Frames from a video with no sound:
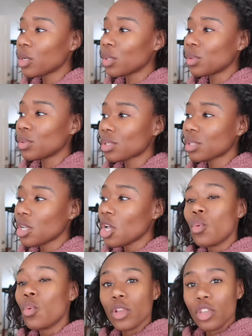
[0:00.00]
knows
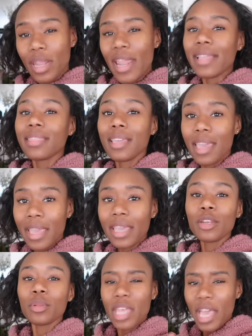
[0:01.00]
when you light the
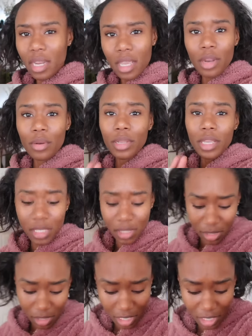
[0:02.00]
candle, that area
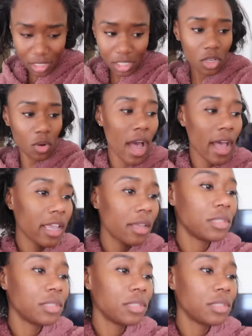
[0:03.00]
is done. So I